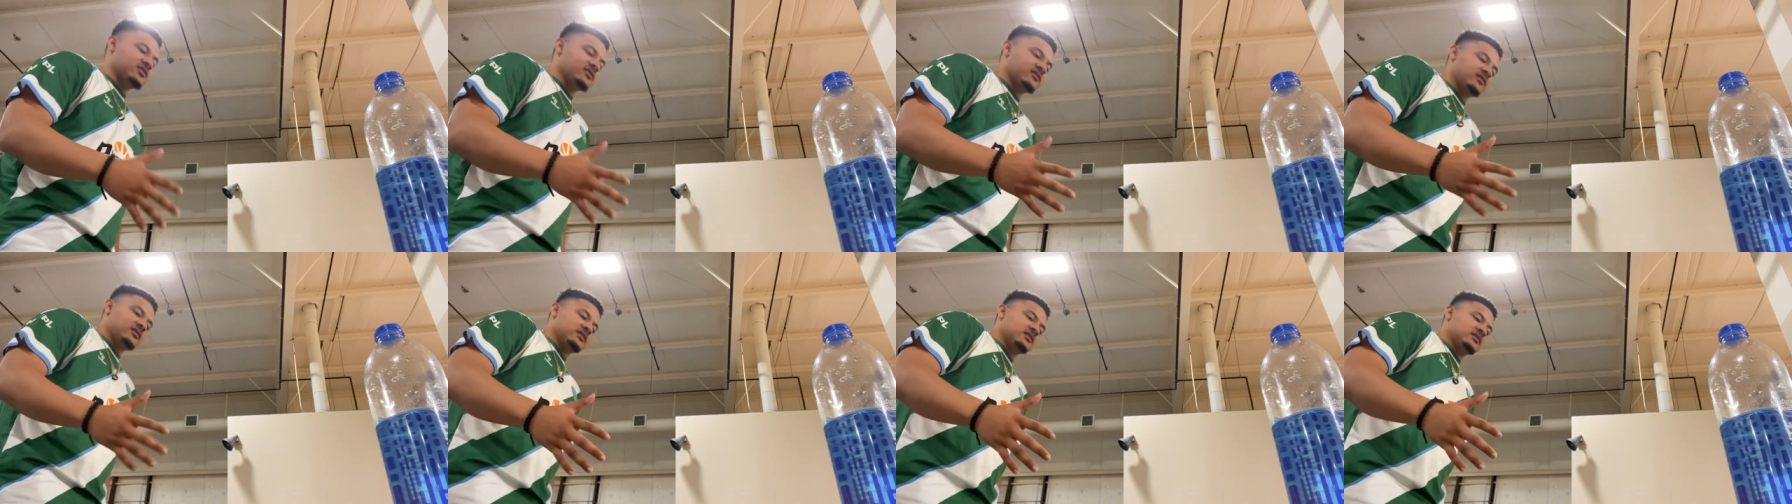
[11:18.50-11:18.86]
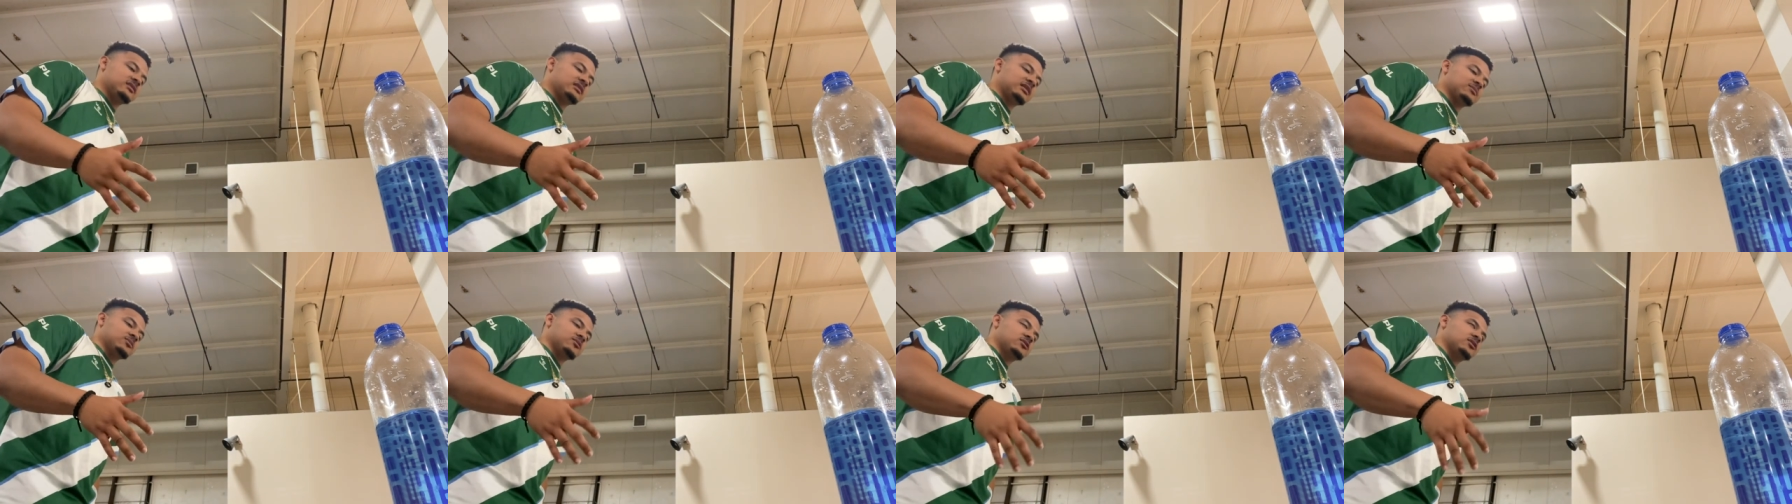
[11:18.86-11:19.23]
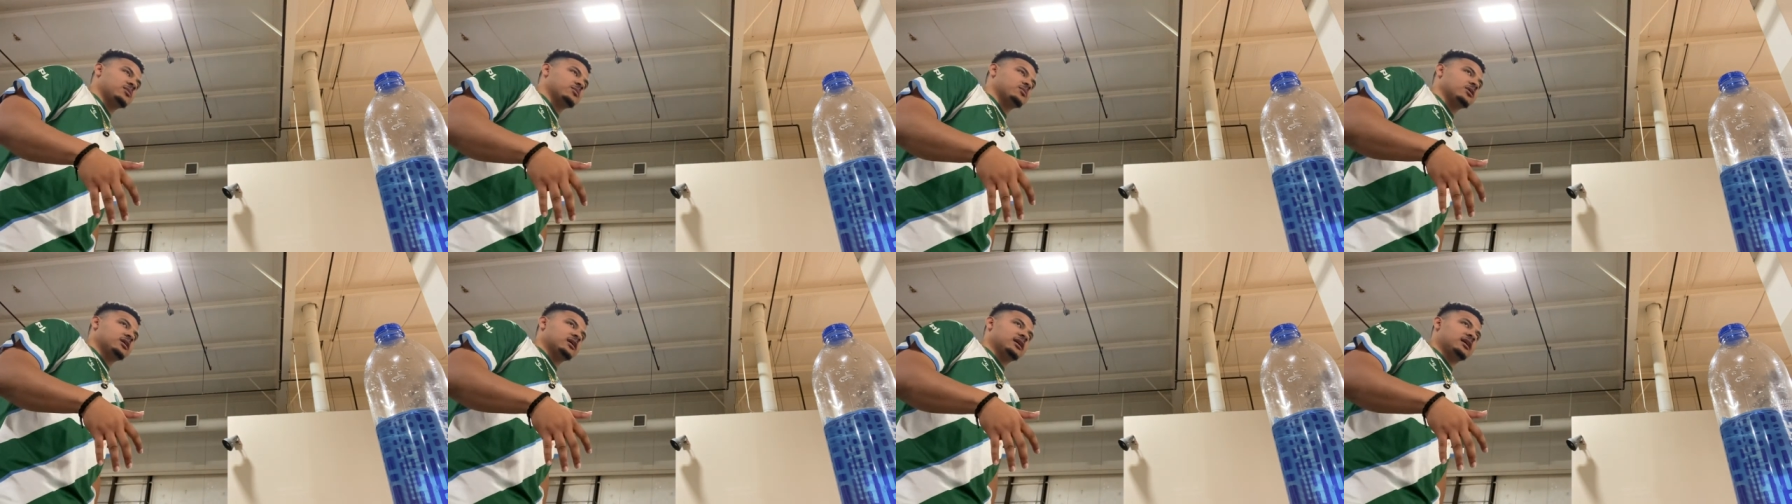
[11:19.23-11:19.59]
of these i'm going to
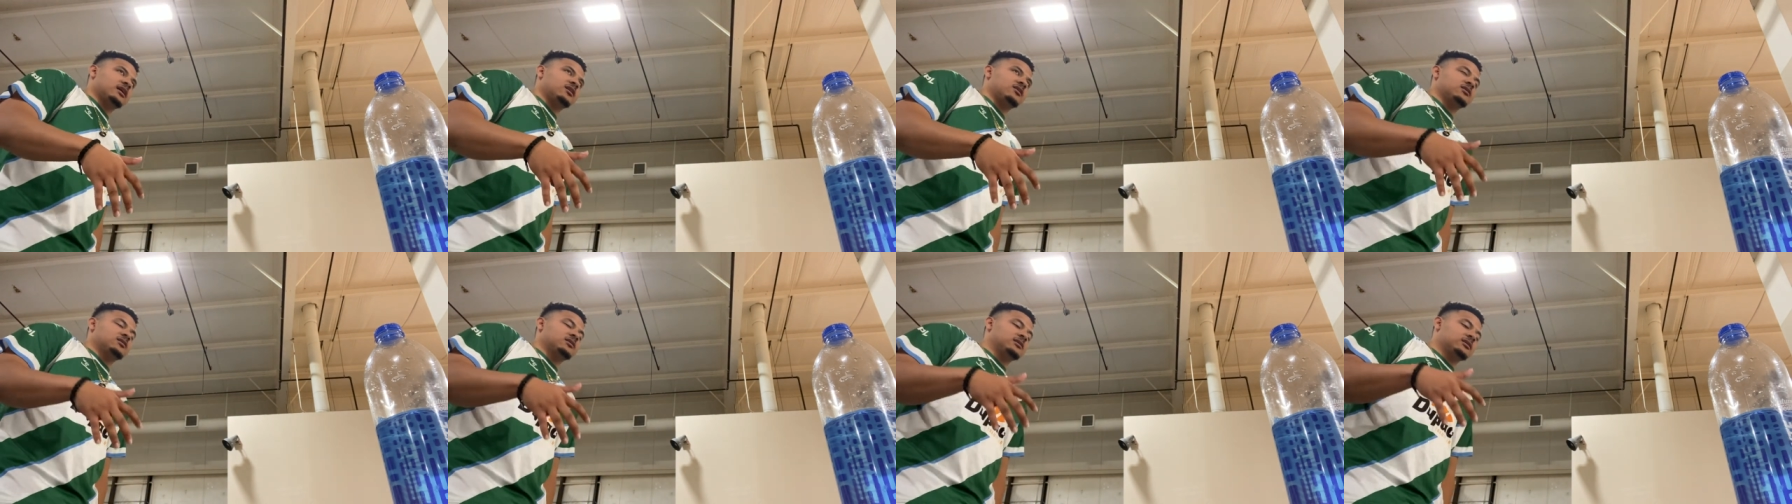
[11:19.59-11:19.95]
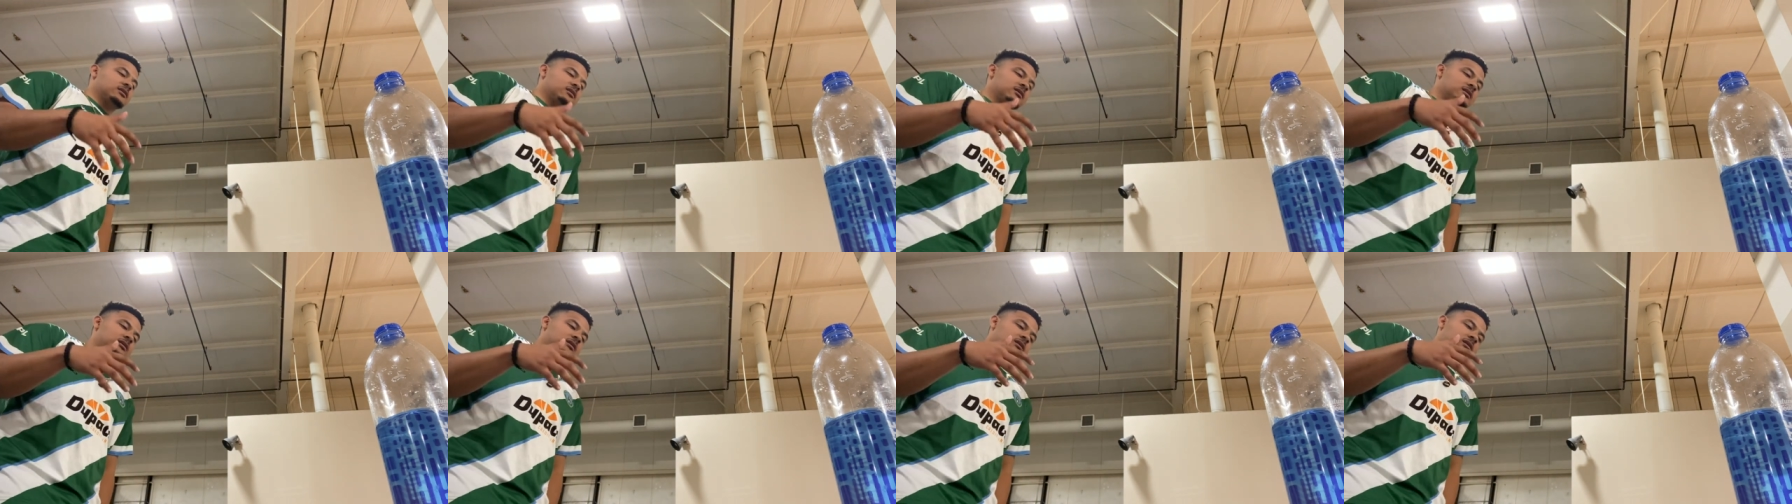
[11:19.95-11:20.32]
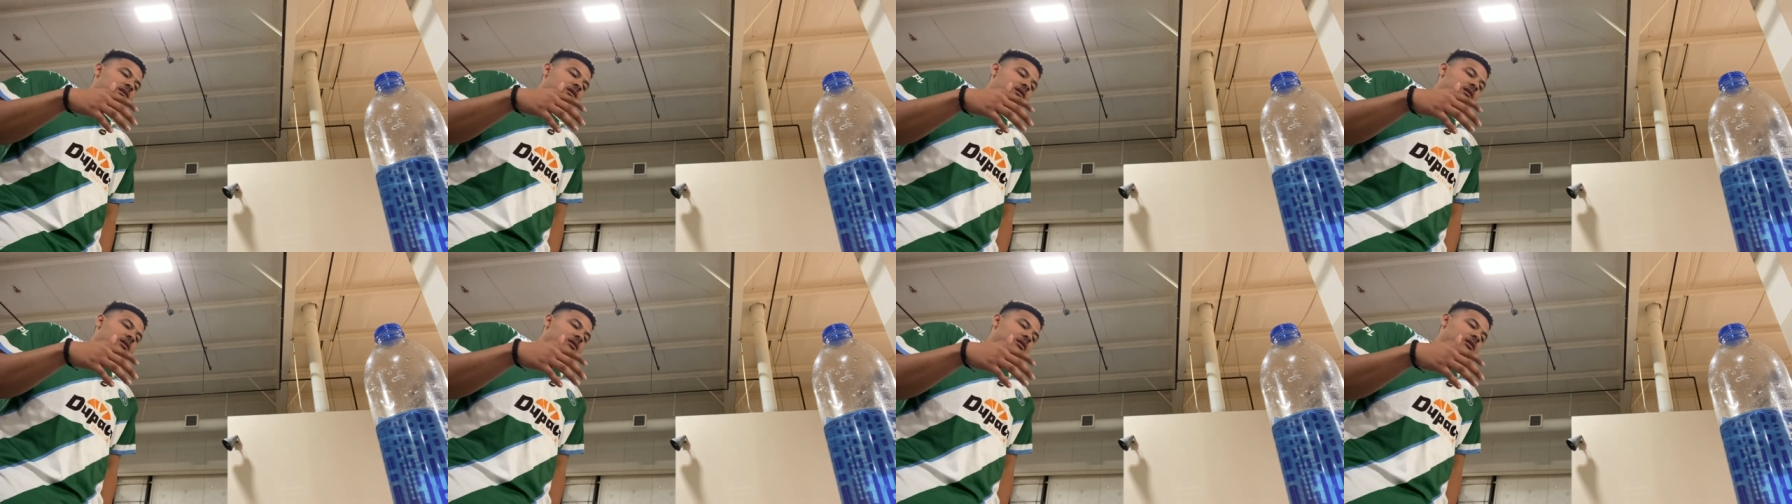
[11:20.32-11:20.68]
bring out
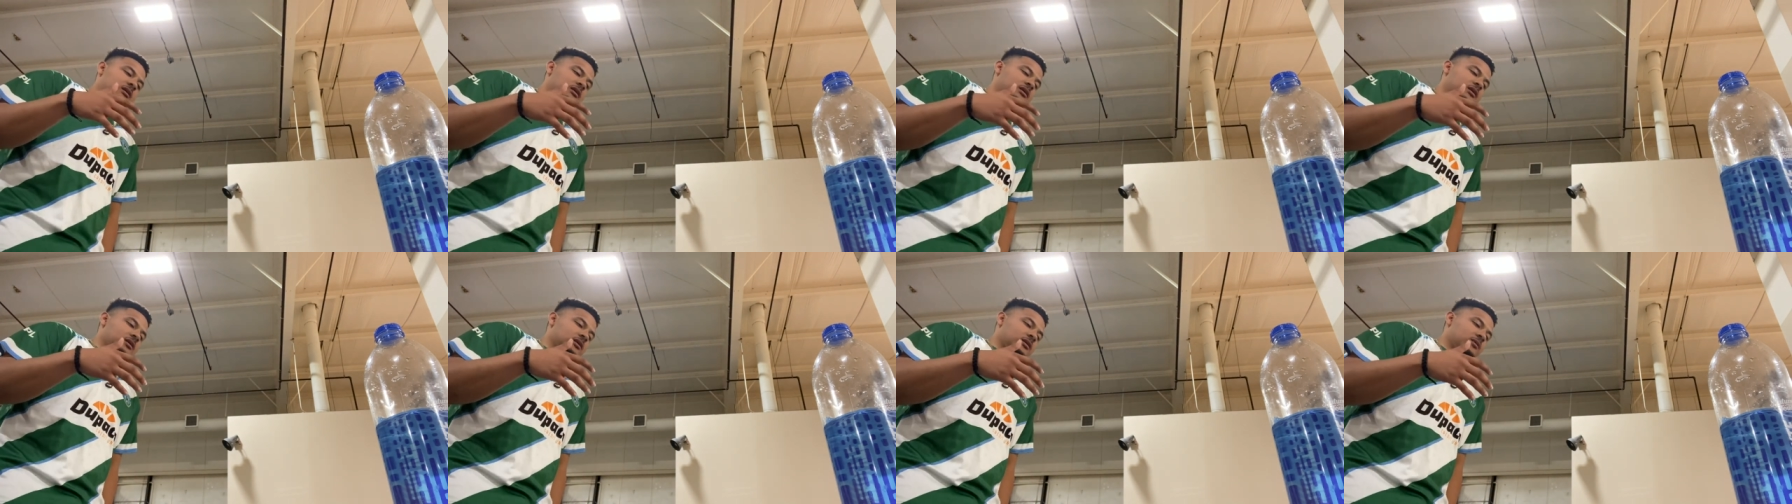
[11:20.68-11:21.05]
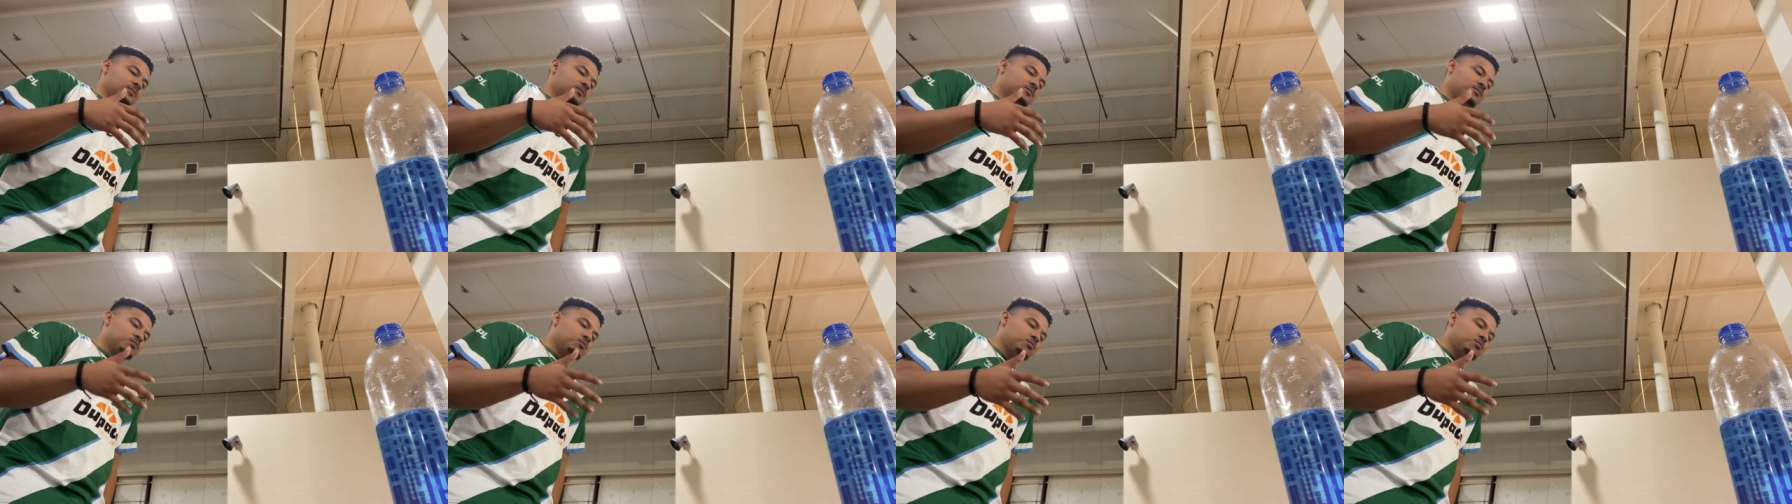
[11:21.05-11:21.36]
um,